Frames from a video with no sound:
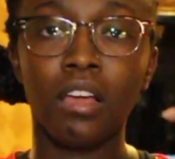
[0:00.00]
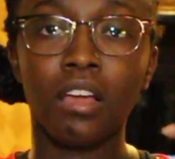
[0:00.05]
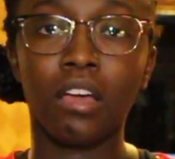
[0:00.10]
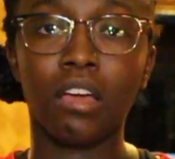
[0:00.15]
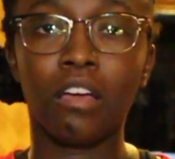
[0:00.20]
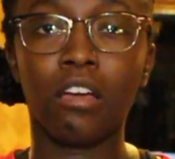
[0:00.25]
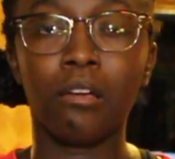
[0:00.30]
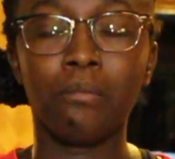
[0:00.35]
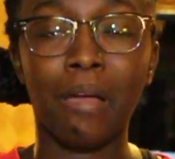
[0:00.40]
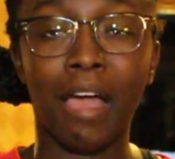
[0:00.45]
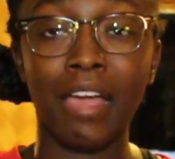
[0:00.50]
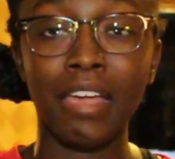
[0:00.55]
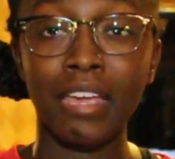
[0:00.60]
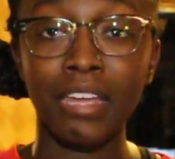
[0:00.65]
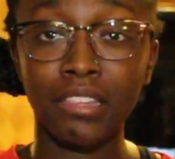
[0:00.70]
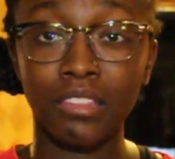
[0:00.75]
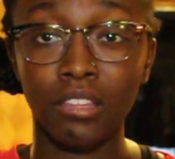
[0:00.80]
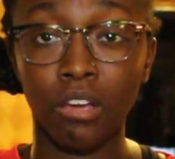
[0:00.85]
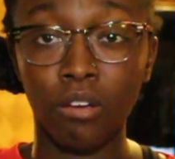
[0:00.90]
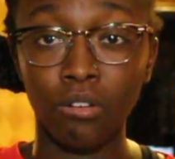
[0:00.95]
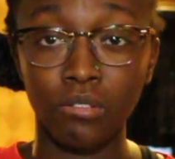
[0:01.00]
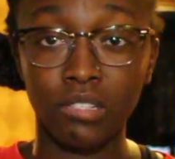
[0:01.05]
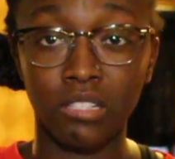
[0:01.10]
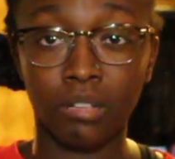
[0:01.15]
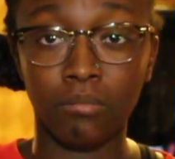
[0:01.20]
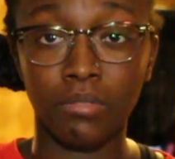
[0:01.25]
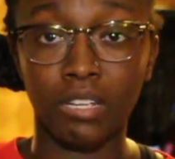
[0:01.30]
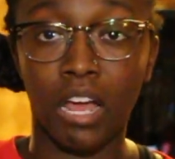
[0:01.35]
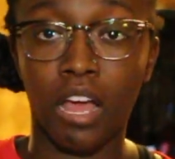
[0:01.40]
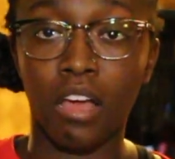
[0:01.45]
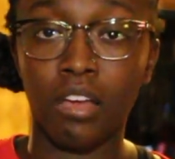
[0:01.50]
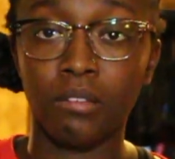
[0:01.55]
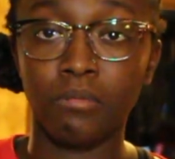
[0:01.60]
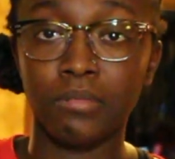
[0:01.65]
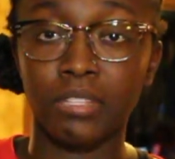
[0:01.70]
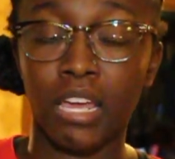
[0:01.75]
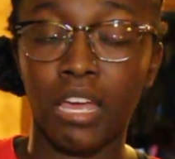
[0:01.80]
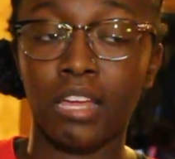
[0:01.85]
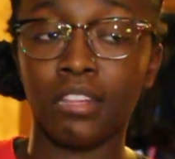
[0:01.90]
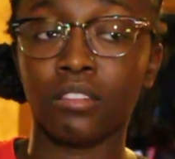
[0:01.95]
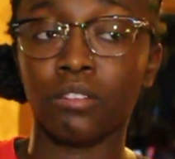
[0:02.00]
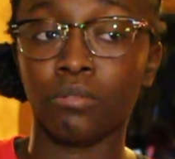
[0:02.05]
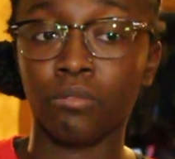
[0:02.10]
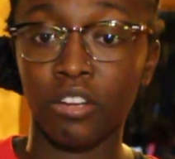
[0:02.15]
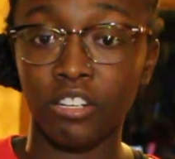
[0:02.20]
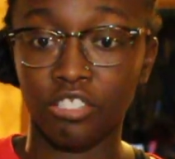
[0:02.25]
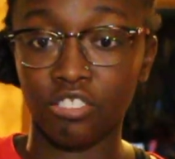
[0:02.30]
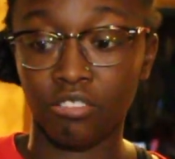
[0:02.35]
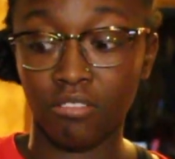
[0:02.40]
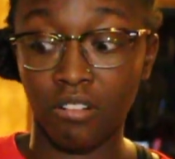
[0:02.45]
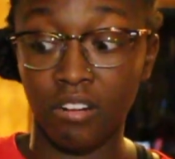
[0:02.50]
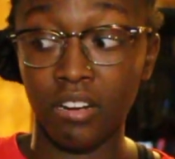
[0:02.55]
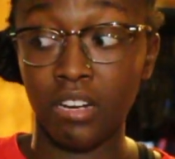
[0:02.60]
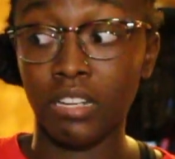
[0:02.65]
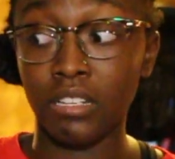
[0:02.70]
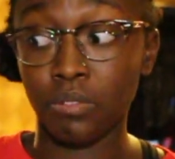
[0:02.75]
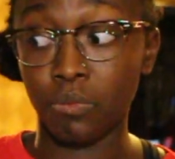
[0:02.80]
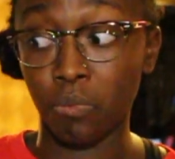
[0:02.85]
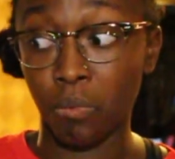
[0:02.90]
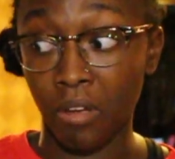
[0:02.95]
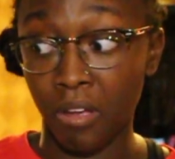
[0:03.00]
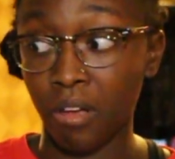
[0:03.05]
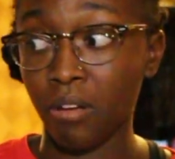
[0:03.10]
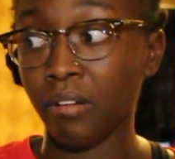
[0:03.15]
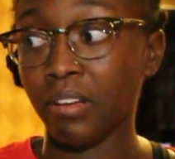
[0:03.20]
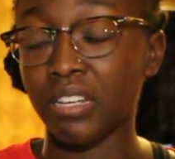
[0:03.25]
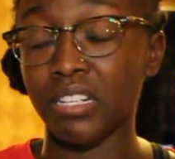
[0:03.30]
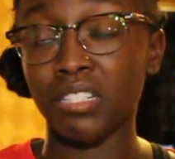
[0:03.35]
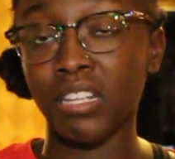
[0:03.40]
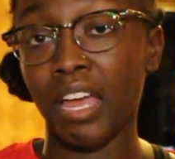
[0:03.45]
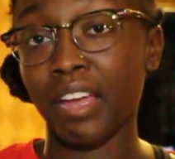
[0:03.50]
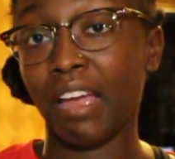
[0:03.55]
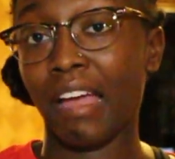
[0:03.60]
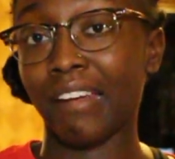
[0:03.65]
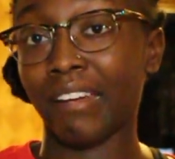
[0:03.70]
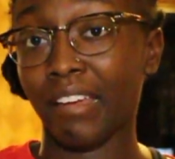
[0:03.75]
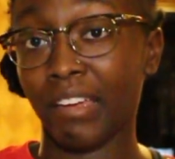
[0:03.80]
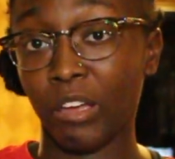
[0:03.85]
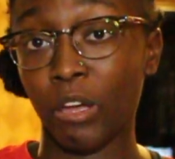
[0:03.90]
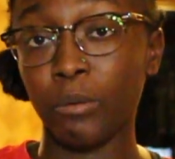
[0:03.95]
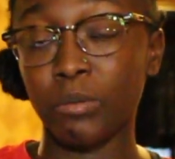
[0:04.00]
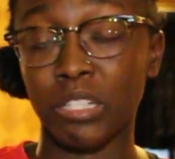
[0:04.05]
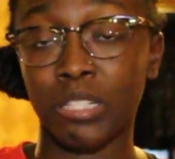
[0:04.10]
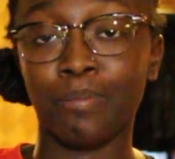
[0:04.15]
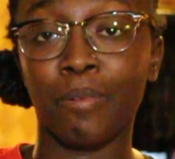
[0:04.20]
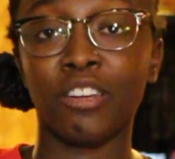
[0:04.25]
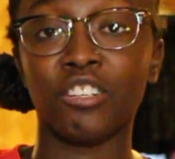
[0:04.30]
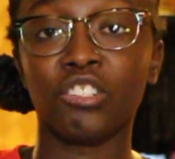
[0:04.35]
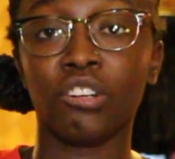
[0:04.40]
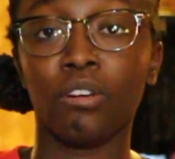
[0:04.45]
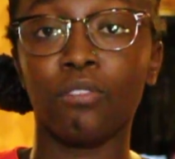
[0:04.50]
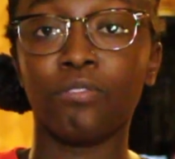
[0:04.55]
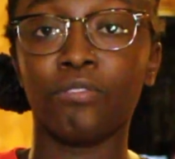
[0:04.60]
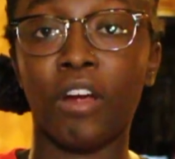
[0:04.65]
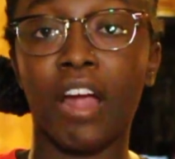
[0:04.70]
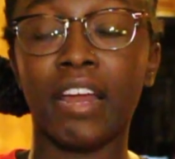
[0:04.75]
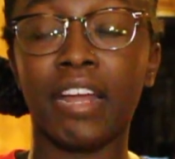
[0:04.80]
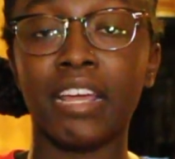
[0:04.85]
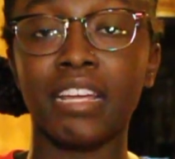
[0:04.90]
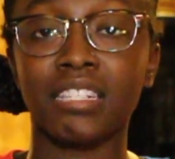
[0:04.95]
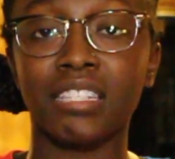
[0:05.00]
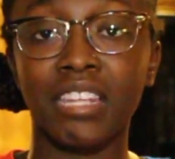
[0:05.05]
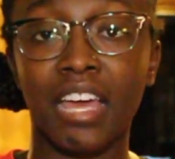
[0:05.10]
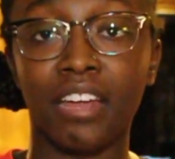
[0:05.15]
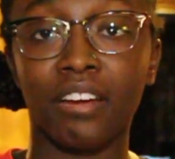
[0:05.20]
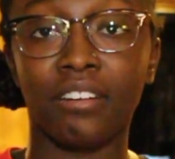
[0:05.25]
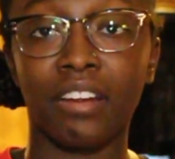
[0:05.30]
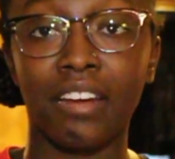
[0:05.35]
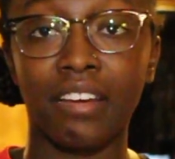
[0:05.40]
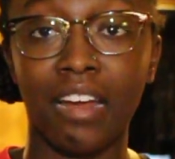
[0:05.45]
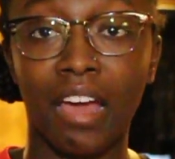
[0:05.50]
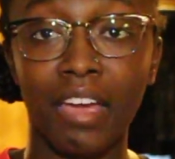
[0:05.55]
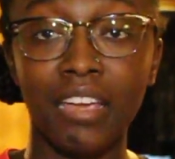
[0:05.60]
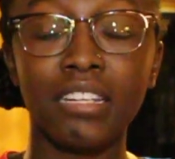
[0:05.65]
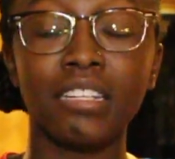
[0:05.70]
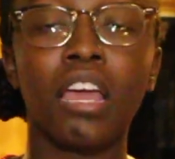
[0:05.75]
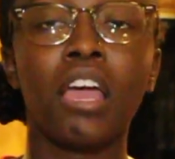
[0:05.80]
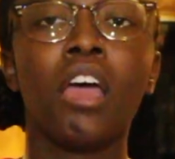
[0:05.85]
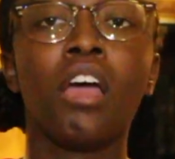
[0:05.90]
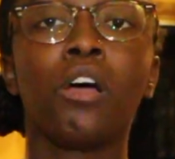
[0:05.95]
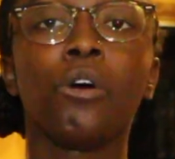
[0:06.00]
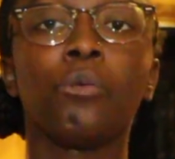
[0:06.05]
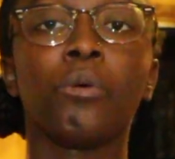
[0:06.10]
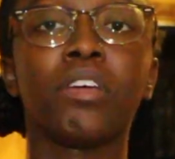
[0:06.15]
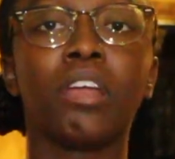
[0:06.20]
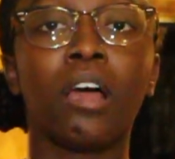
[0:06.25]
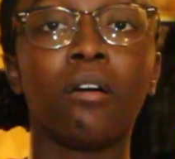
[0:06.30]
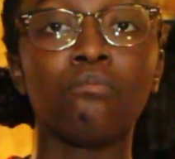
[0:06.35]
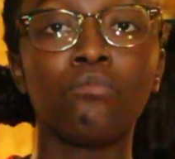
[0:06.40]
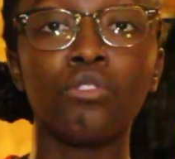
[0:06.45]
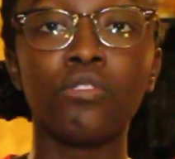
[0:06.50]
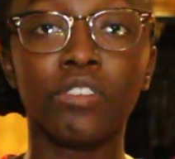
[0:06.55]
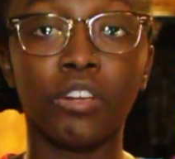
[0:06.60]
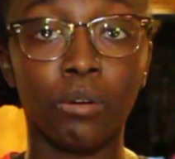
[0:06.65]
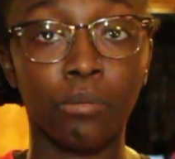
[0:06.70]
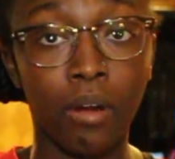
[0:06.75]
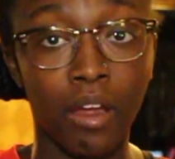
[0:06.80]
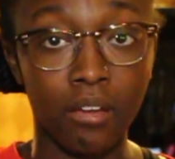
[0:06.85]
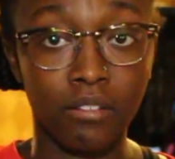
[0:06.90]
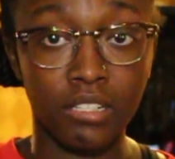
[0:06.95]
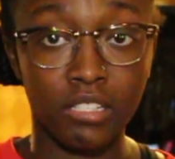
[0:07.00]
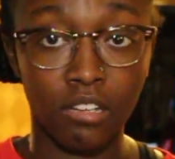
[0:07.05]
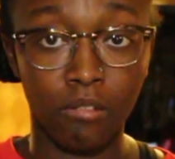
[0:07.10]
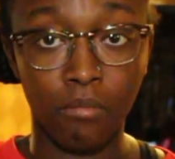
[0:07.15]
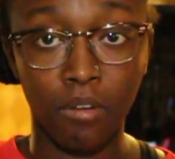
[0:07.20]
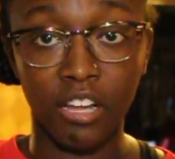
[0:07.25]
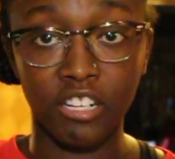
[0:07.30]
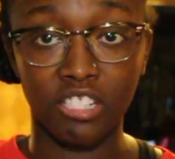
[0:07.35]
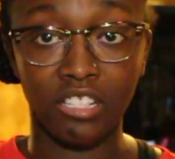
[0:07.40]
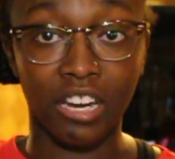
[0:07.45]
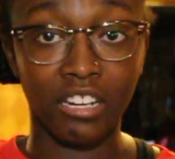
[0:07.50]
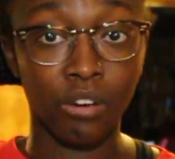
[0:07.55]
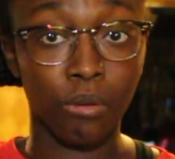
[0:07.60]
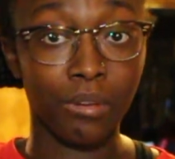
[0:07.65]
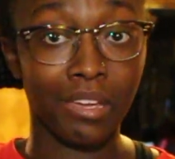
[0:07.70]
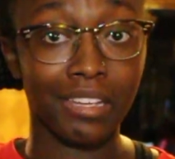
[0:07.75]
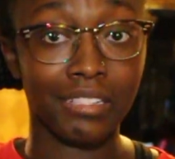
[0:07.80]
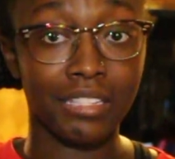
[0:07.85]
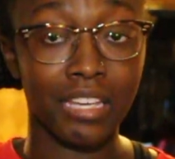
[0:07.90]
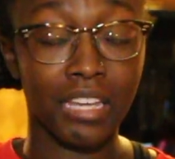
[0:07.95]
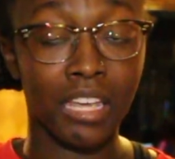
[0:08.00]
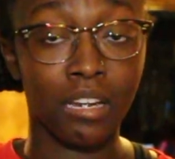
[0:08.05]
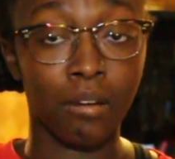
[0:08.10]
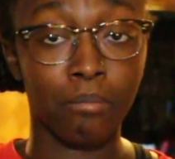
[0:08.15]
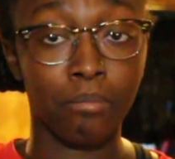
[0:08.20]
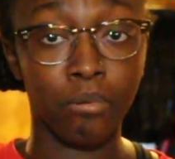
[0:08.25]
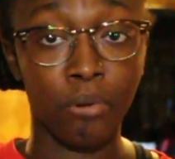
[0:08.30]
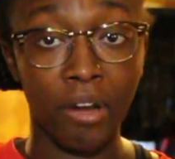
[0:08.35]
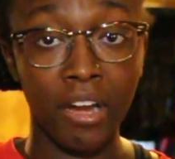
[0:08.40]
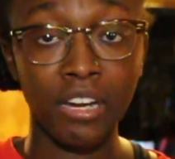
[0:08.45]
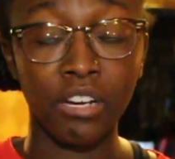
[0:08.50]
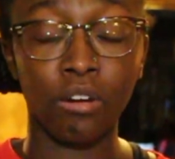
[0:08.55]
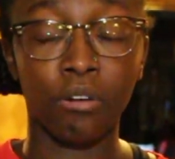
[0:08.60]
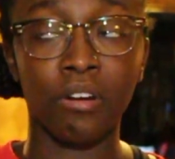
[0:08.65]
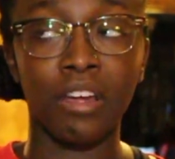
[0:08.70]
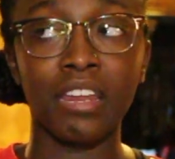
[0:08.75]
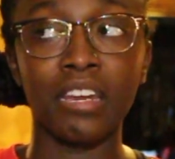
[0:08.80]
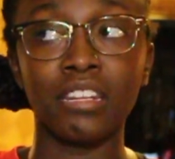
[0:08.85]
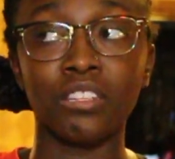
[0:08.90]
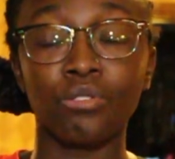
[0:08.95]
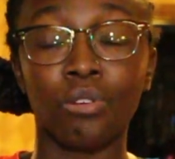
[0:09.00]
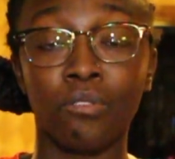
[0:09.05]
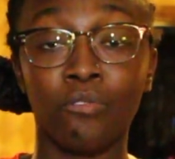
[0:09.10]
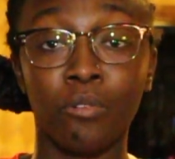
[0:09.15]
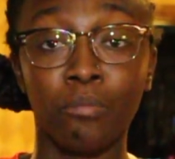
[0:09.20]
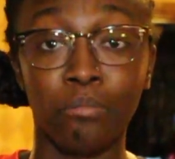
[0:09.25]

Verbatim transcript: Um, I eat those sometimes at the restaurant as well, because that kind of helps, especially on Friday and Saturday night when I'm moving around so much and I don't get to get a break or any sort of a